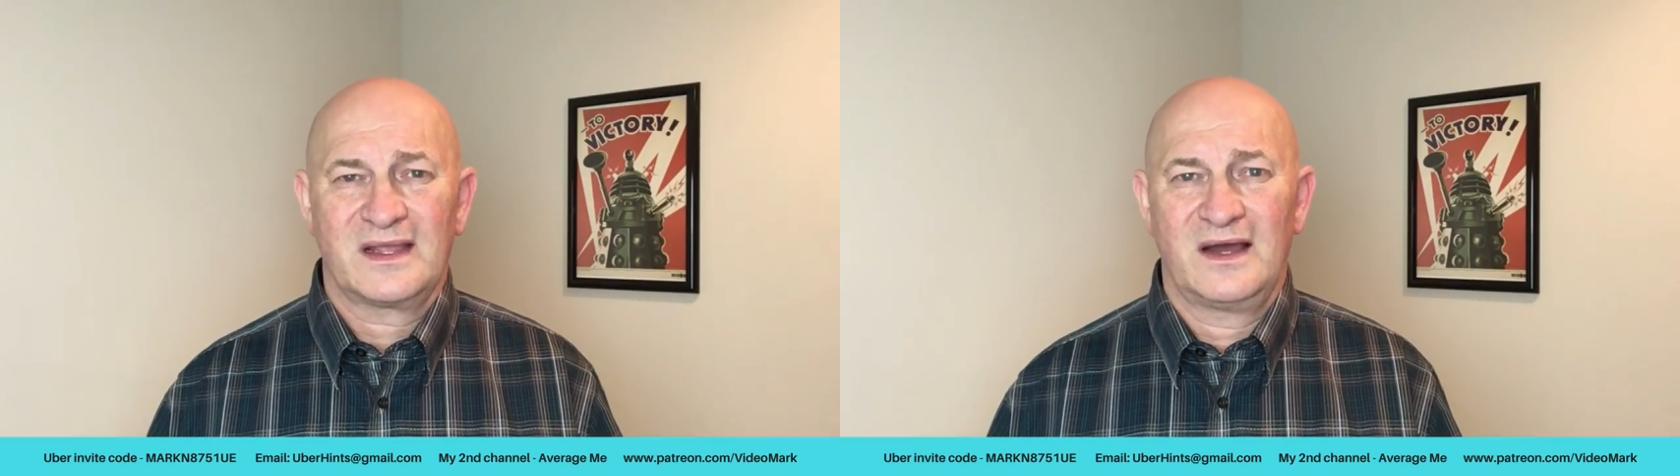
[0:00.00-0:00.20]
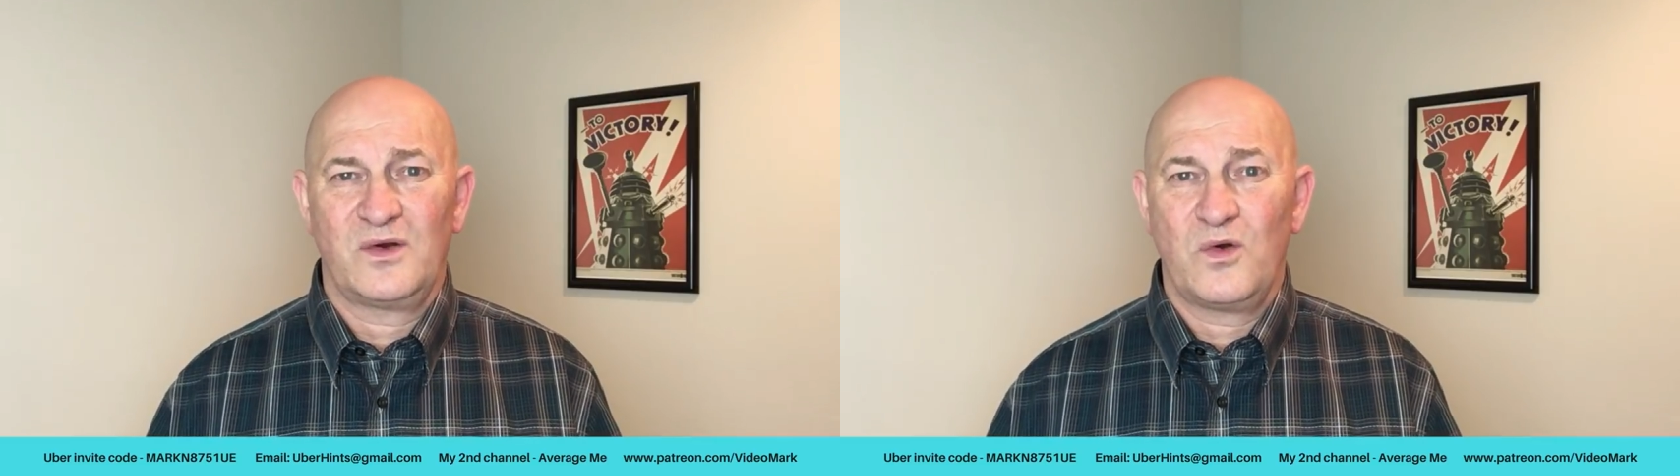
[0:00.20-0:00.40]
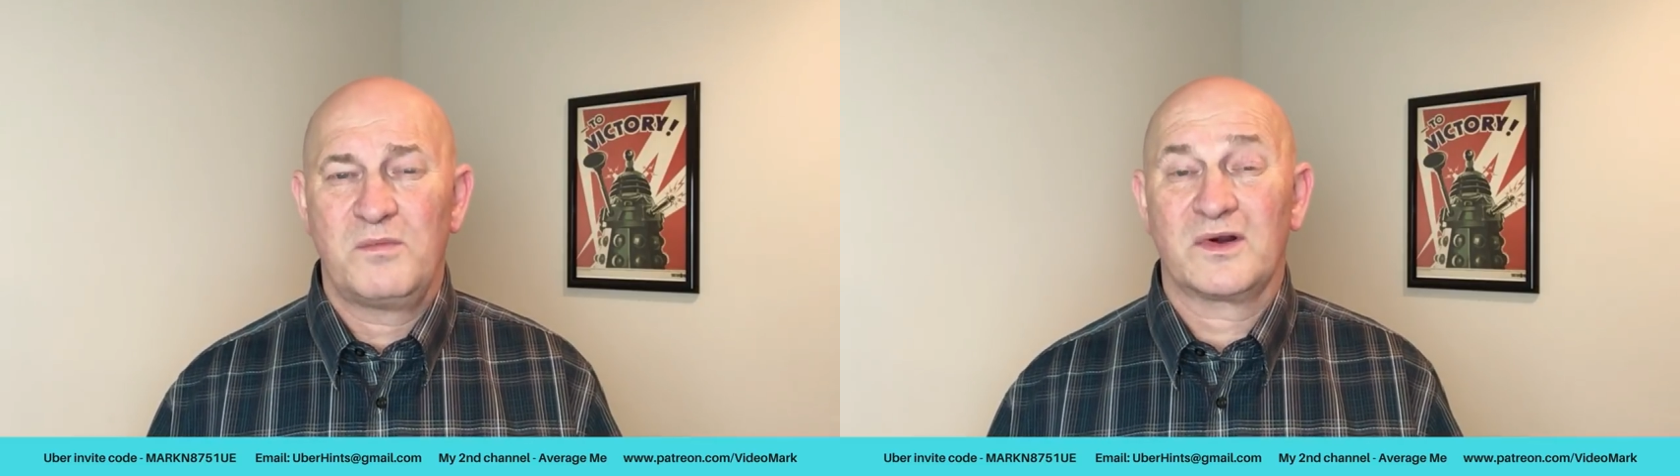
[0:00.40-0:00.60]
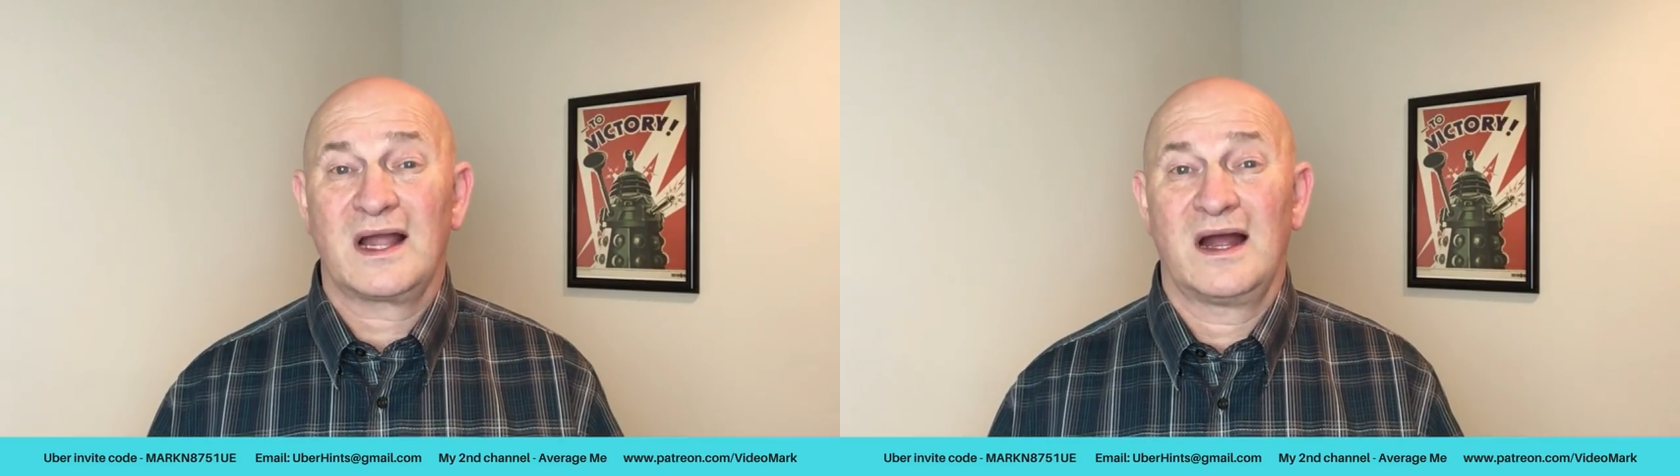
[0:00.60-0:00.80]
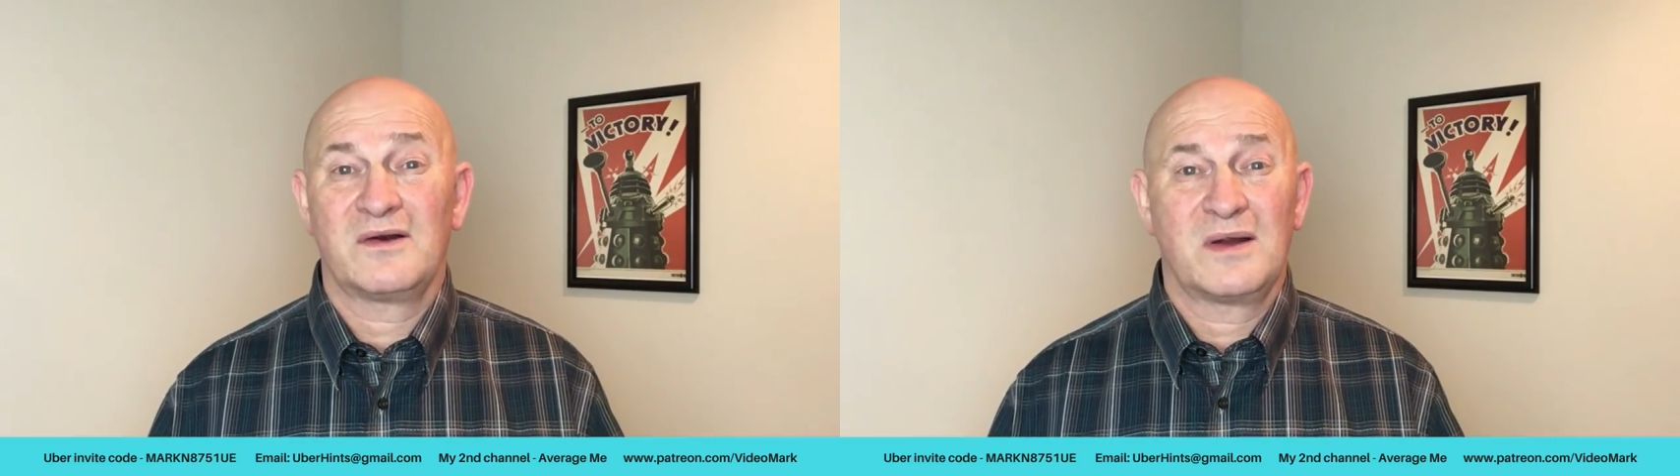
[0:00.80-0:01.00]
an Uber
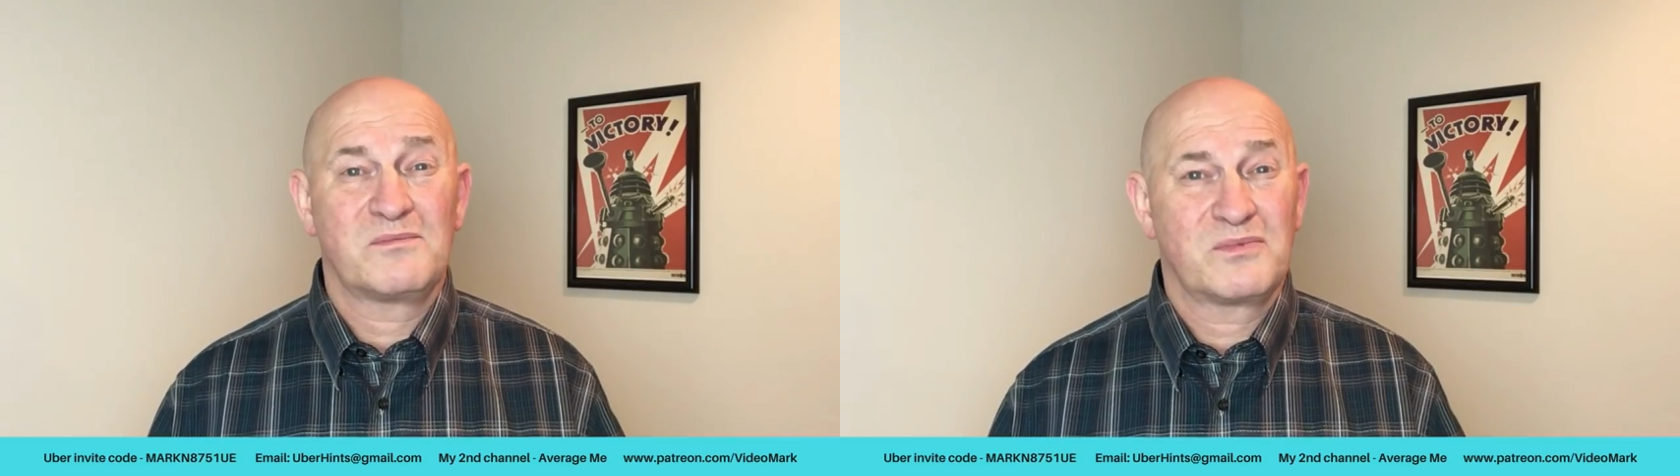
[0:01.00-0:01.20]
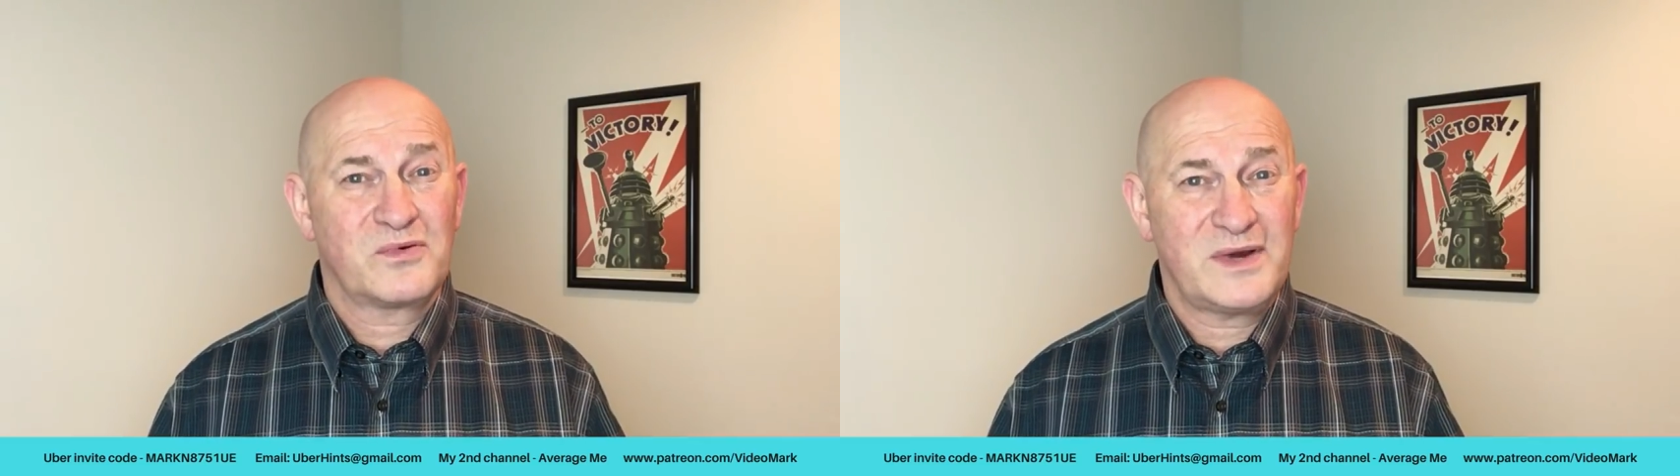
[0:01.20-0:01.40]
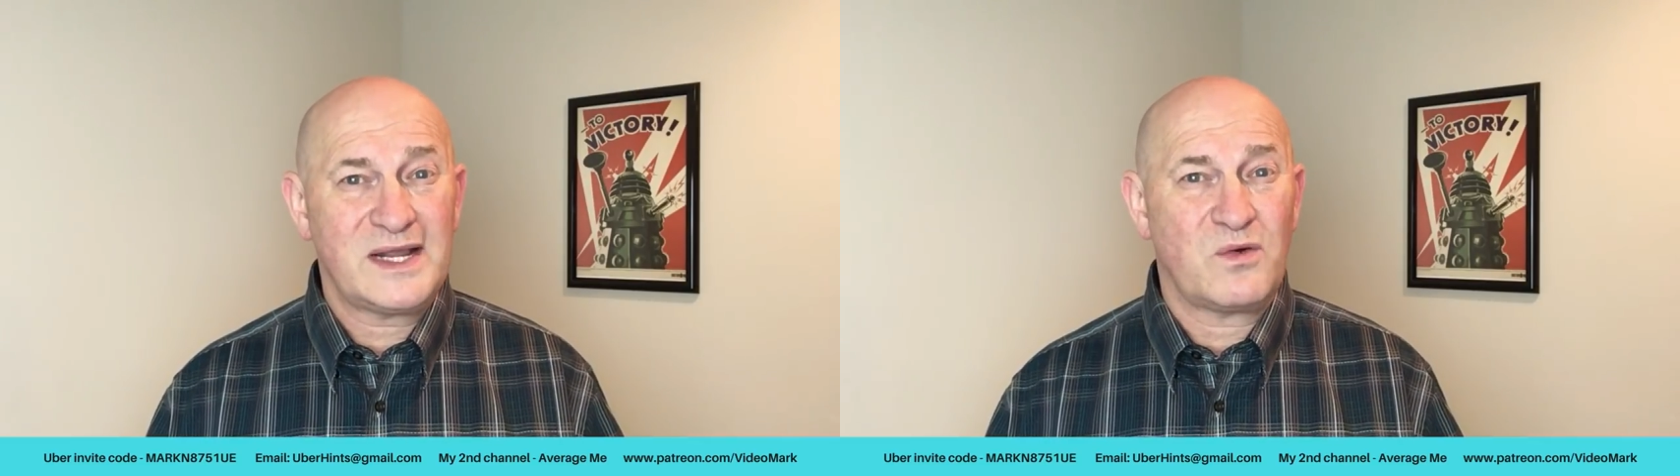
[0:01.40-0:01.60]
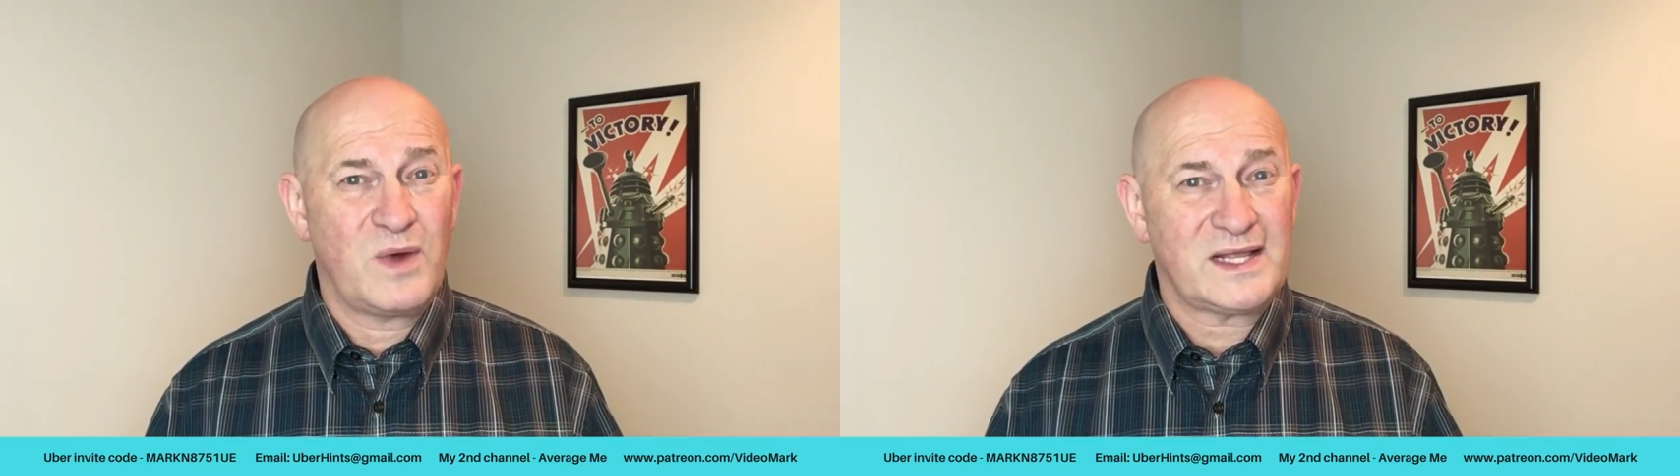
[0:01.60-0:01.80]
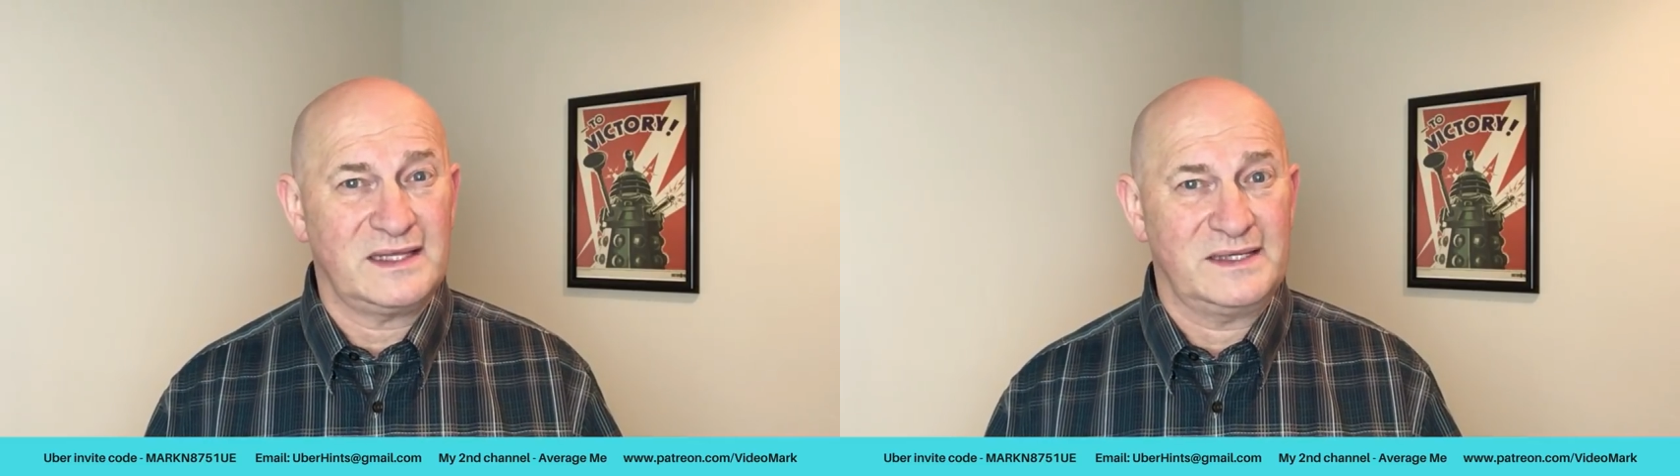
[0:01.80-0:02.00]
car pretty
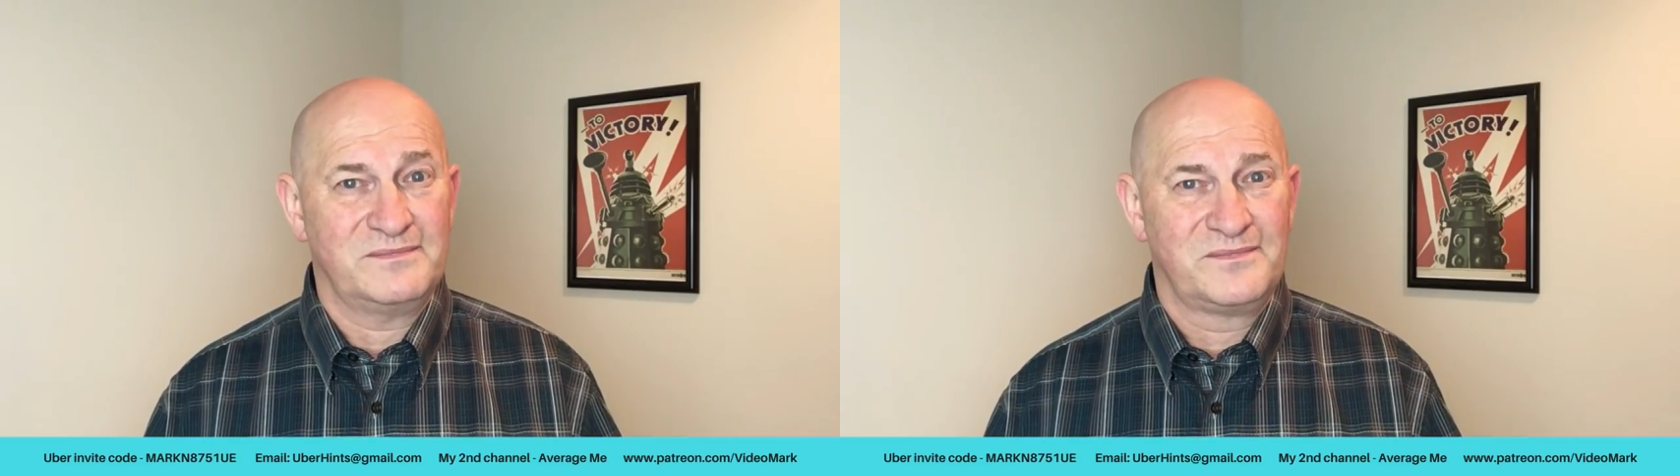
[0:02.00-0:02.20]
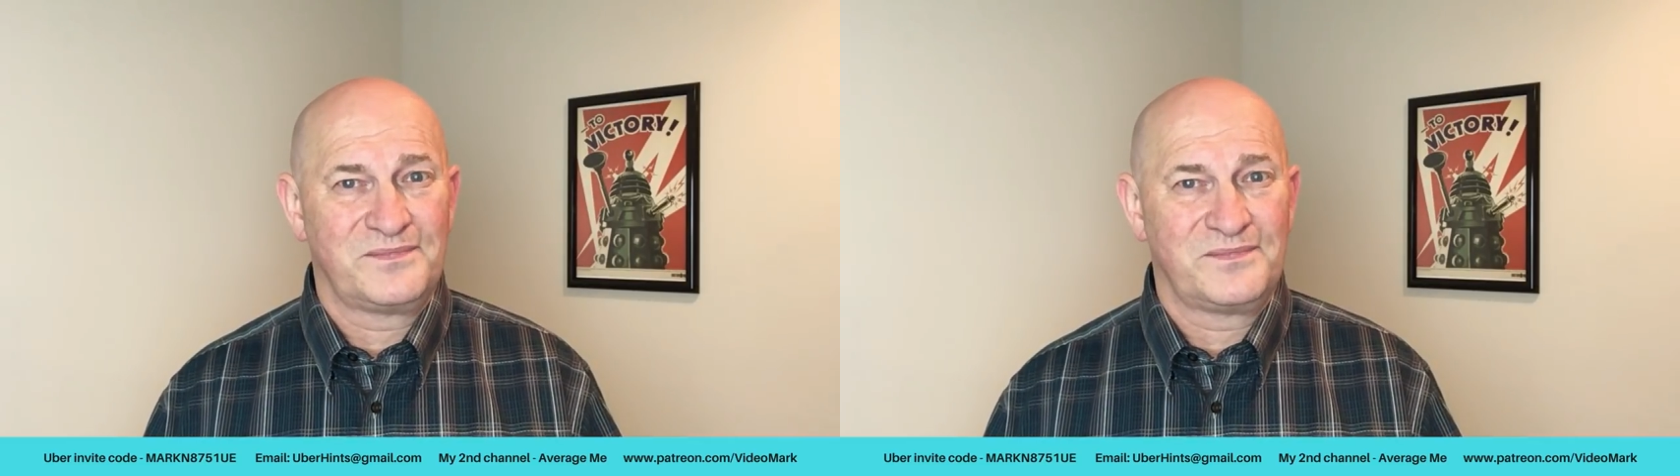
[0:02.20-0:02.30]
quickly.